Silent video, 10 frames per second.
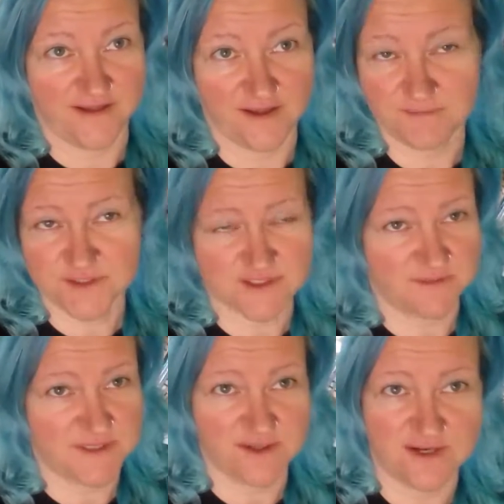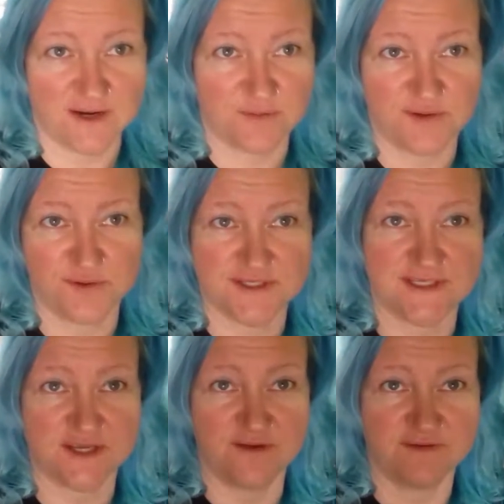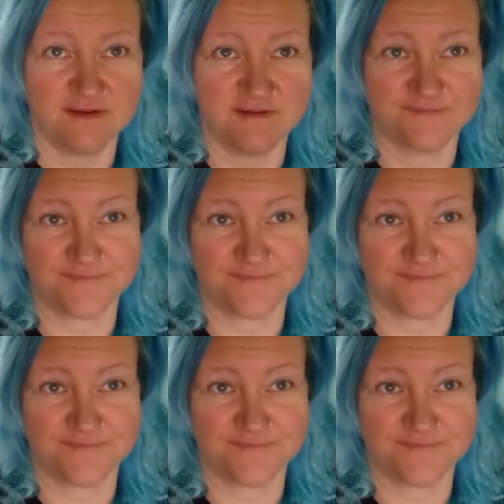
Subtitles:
I'm just going to be so glad when all this is over.